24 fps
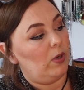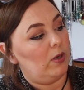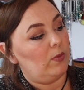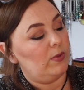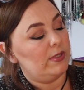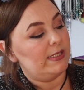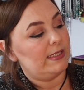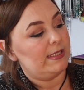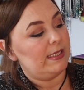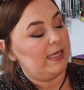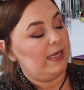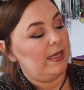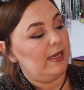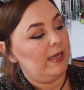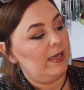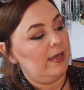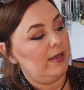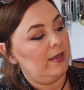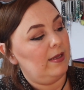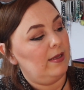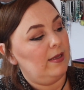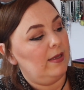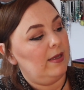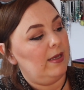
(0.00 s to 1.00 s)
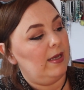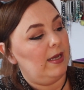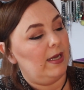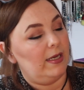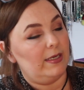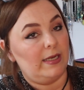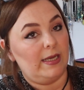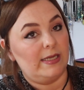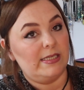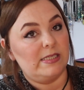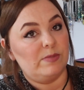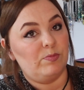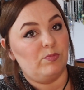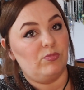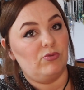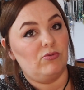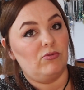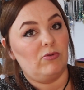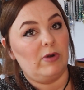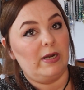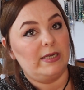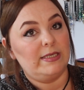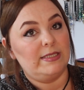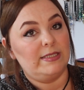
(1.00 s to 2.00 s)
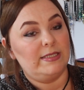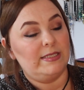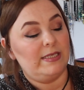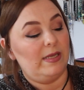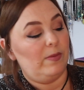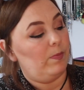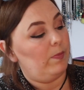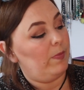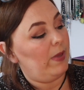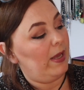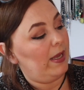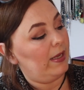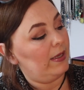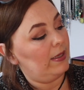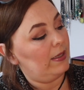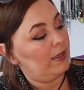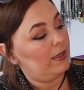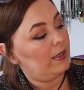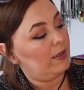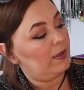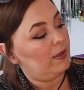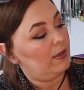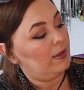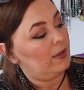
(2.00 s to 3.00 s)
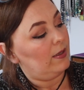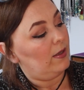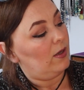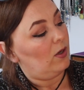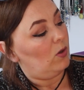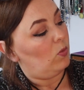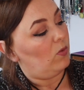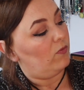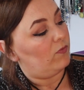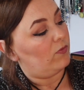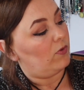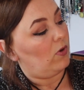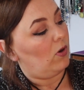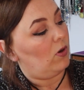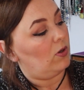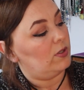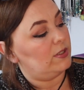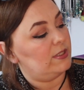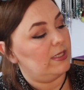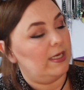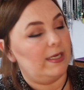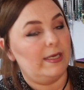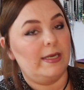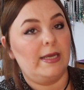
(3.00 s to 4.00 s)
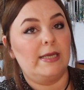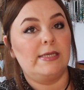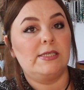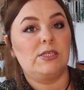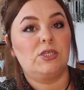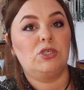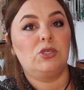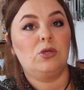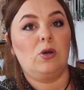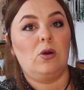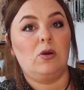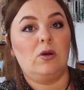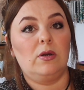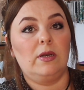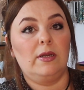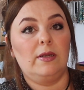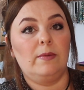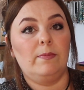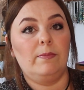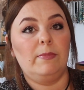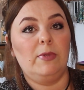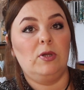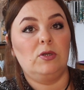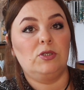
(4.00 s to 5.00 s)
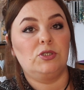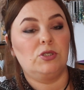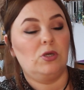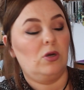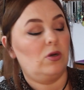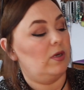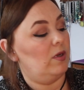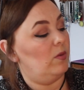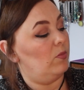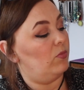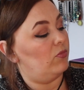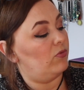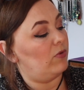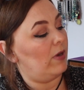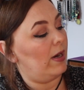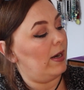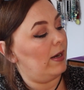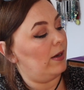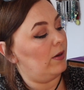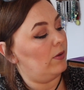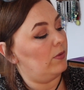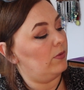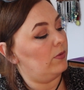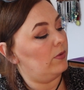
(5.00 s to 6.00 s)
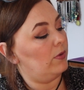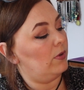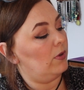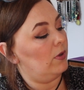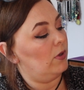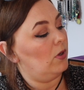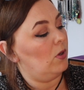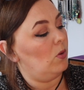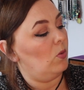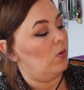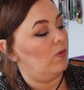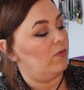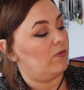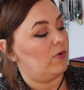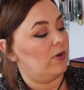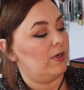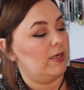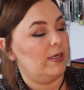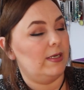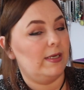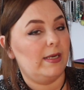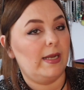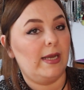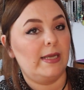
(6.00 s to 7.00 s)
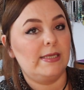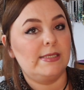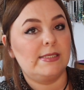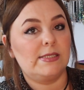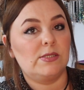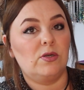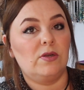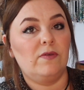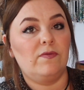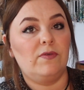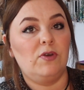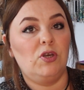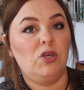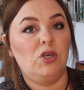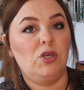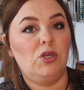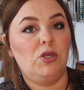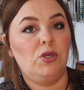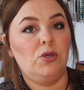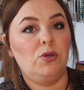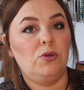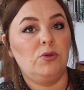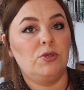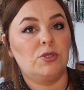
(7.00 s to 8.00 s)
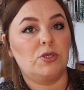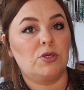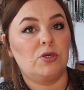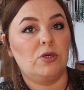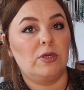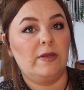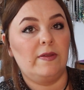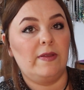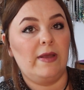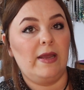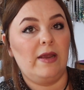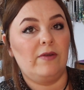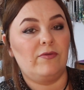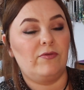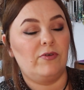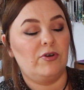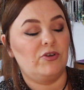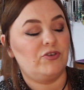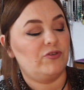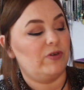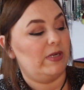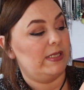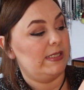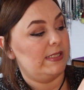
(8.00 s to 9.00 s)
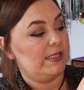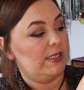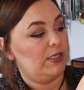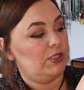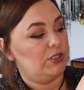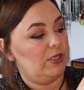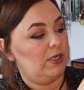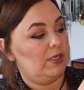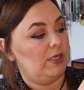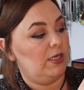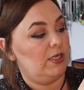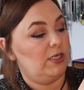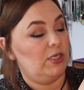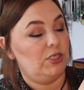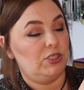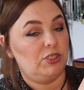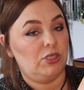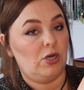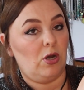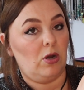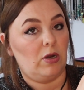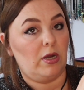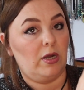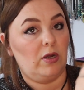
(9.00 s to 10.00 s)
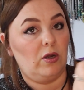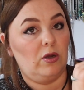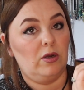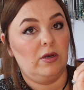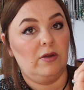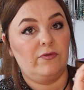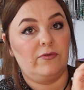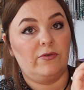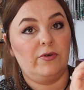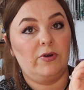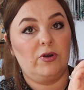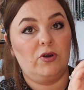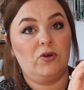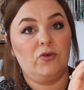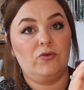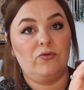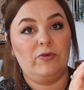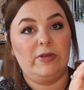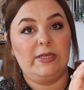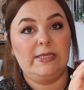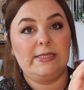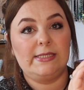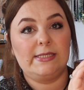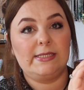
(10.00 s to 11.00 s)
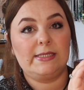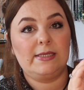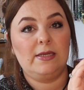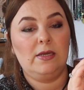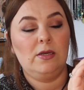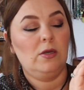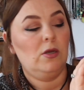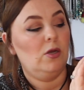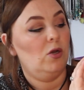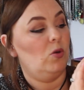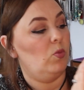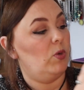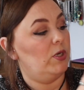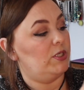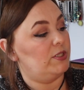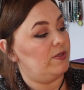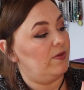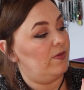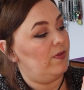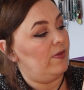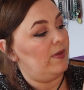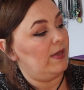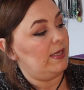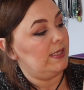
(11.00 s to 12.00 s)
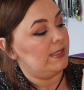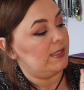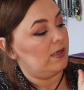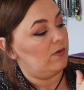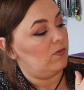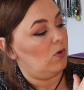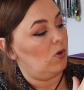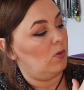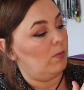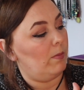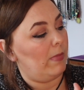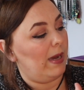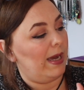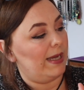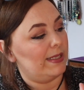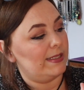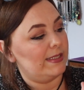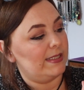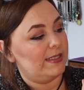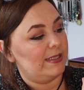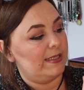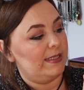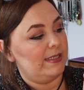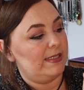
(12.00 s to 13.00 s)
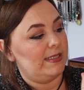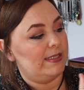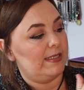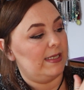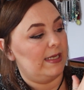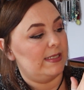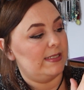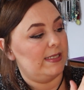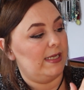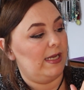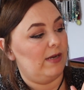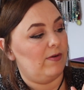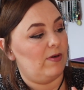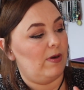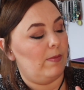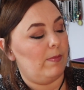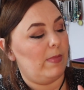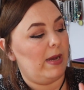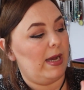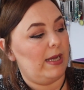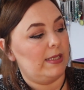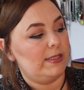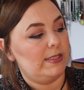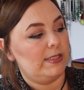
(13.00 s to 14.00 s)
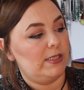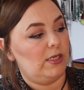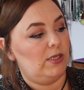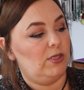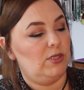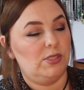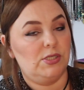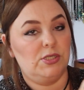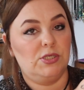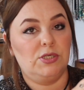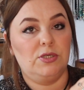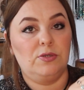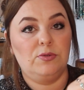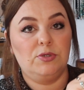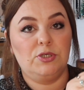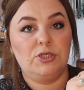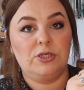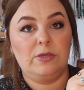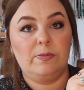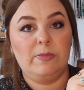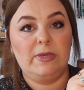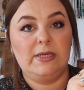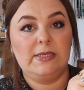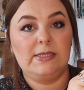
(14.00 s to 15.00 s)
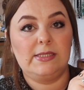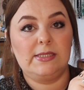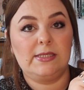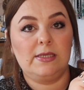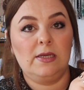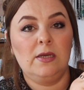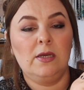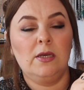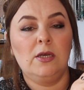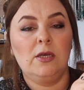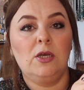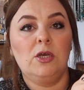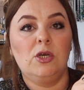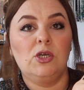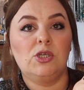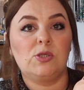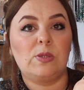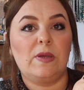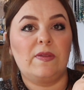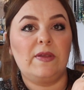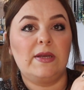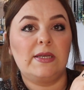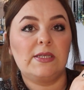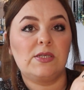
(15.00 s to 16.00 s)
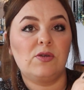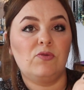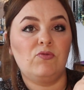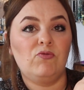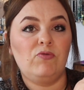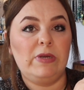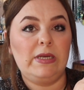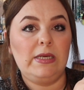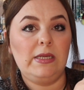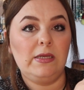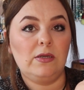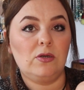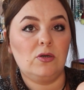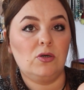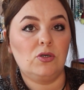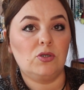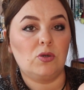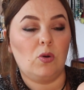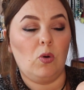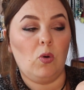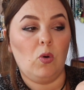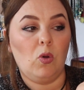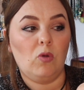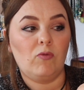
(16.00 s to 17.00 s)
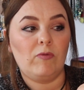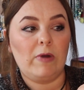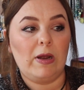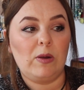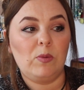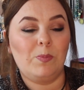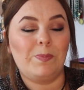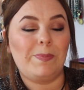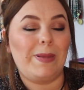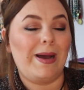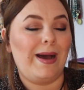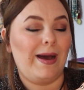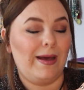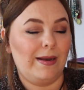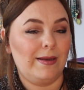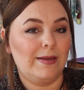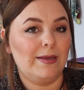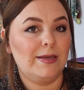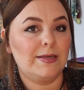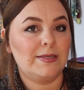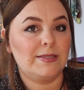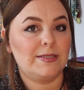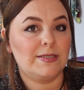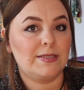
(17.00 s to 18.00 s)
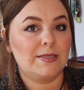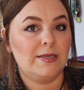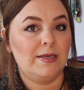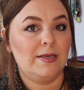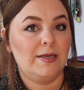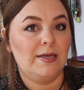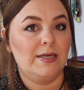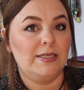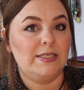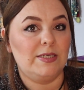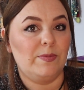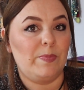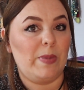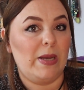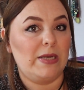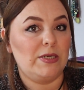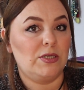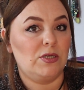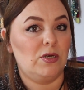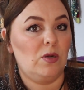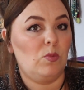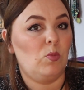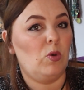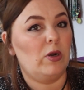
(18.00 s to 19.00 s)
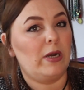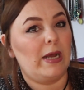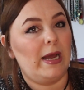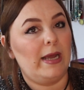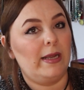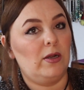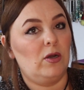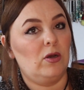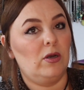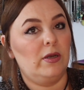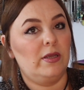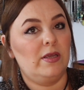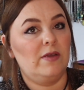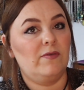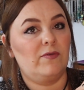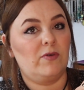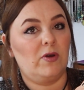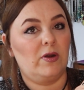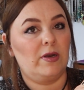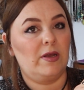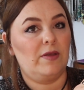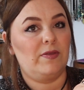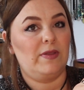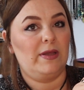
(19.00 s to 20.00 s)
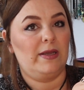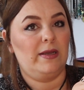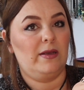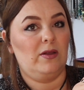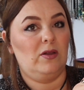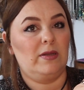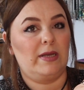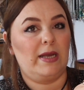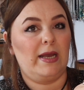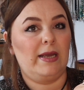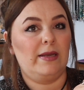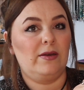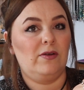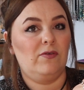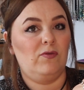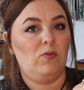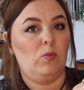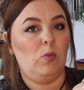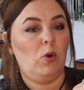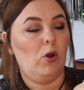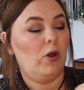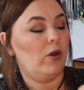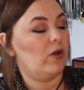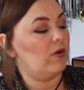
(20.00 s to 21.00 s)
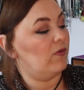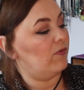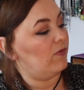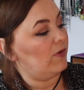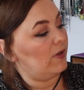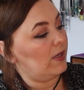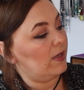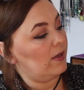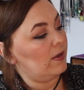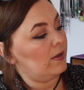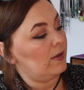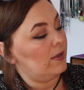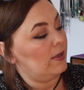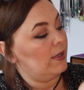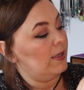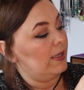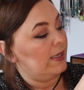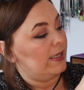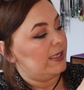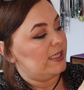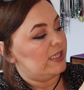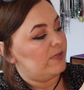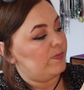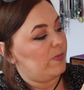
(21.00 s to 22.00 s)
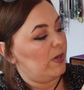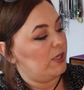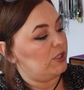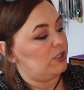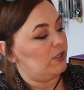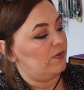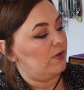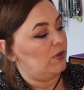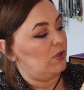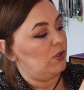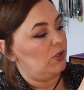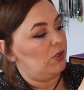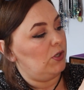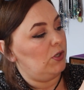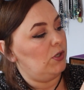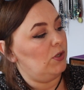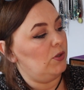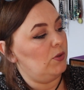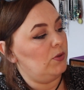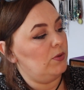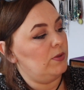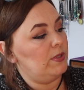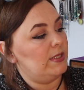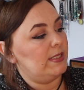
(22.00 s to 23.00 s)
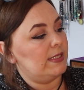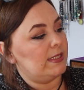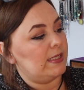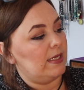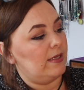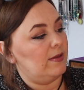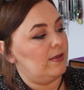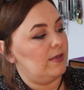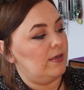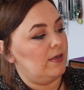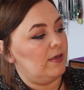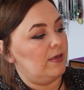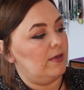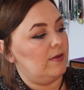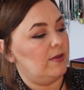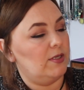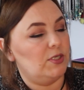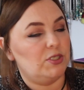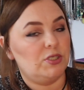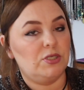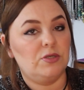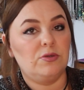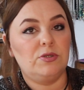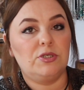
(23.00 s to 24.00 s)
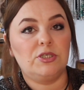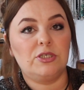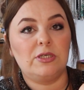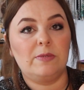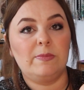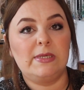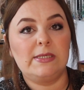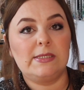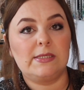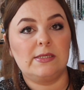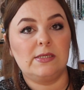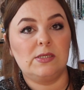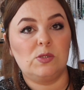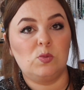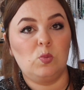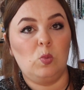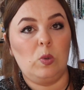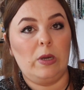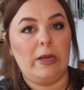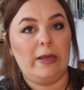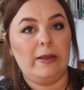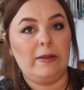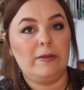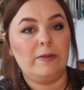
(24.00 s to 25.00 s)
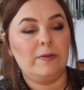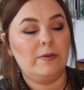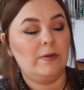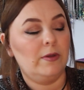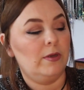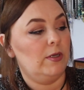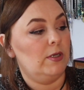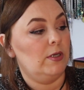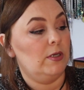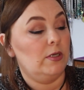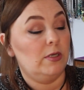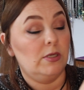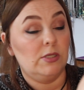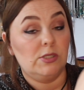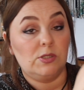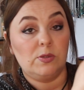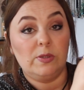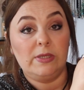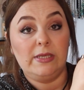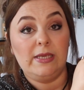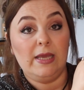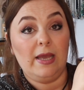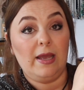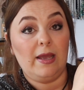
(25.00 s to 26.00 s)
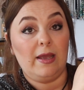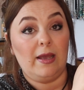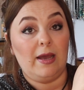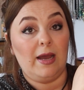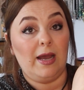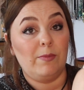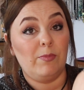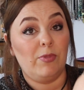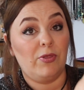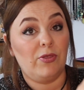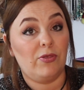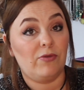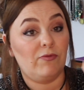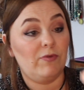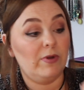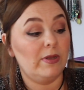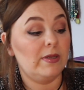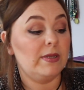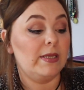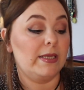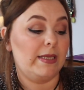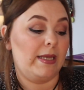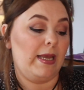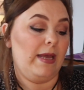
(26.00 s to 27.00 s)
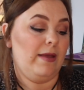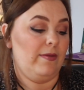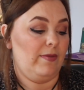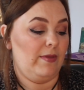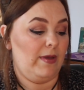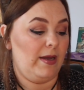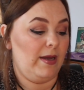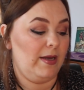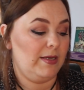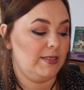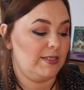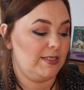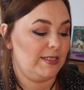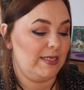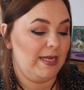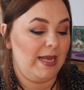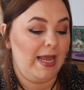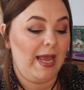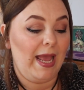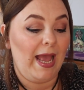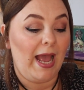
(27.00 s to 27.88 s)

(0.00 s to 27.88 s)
I would say. A nice bright deep pink. We've got a nice chocolate, milk chocolate brown. We've got a nice sort of nude colour there for a transition and a darker colour for a crease. Which these are all mattes. These six here are mattes and there's two shimmers. So I think it's a really good all-round palette. Depending on what eye colour you've got, I think it'll kind of work for you. Especially the nudes and the two shimmers as well. So yeah, I'm thrilled to get that.